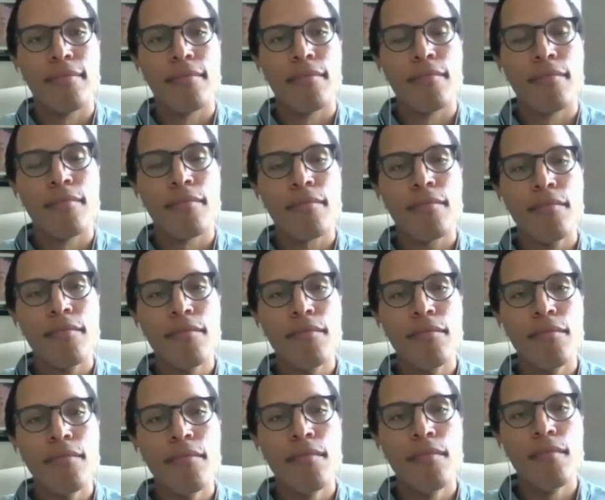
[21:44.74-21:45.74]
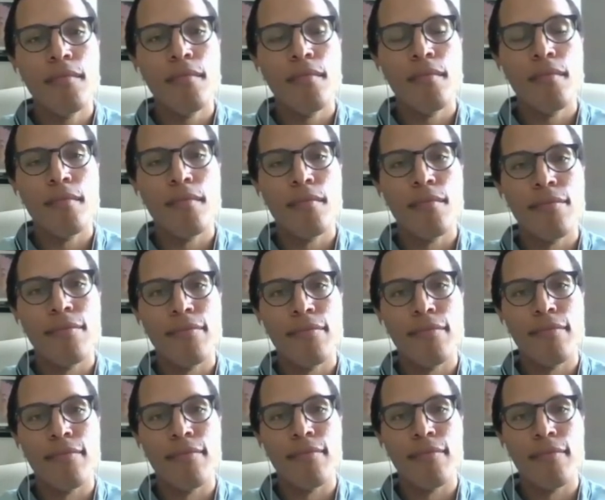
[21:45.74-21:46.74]

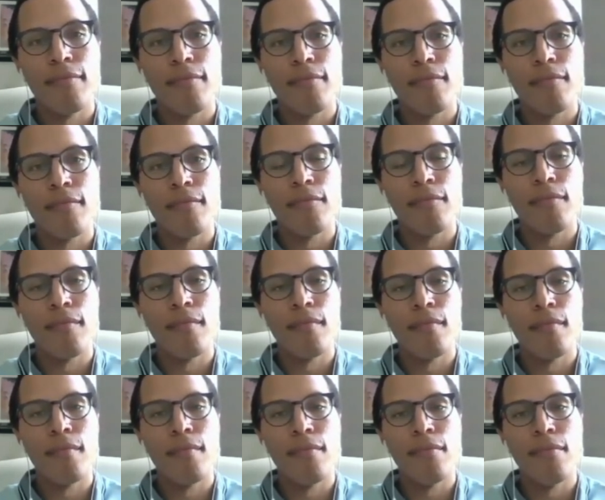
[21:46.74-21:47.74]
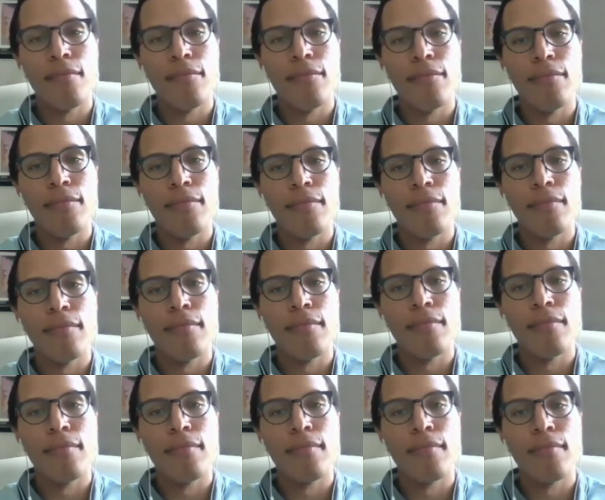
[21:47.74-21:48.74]

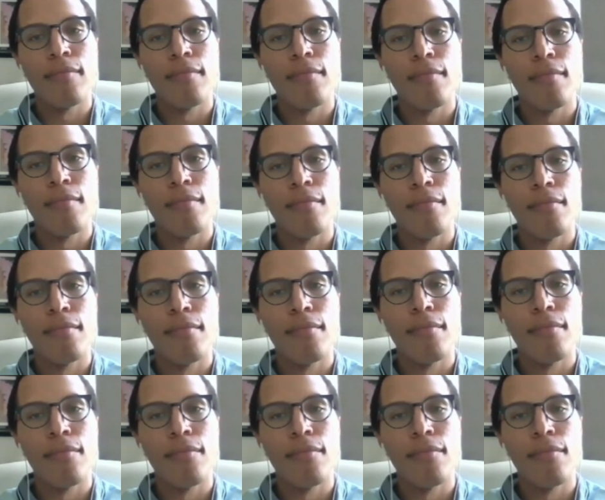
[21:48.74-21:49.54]
The person shown says nothing.